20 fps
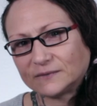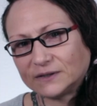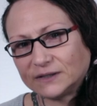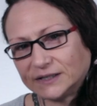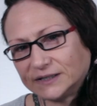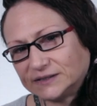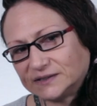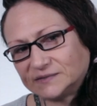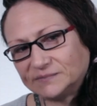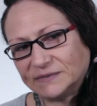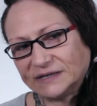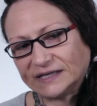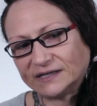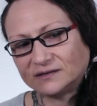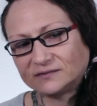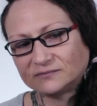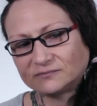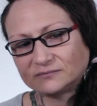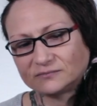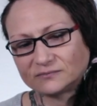It's
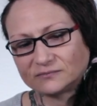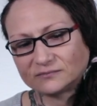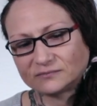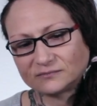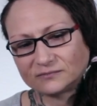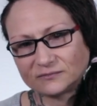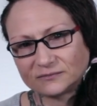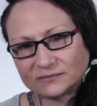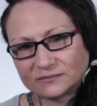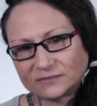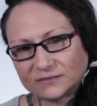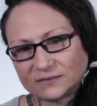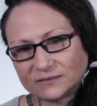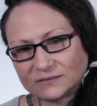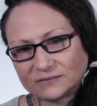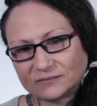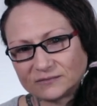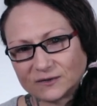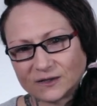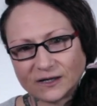me.
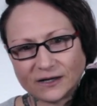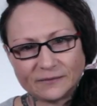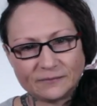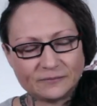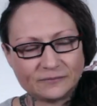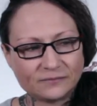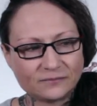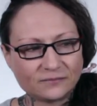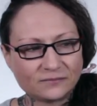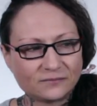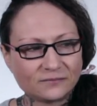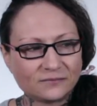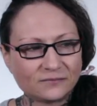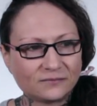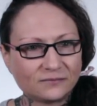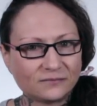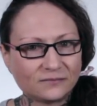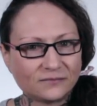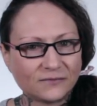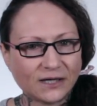I'm,
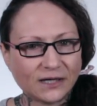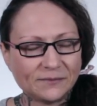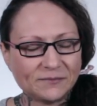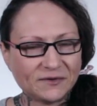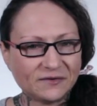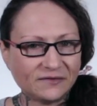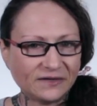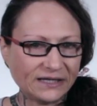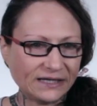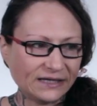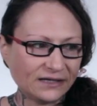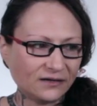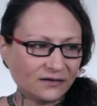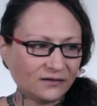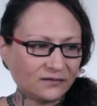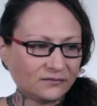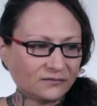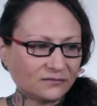I'm the vegan.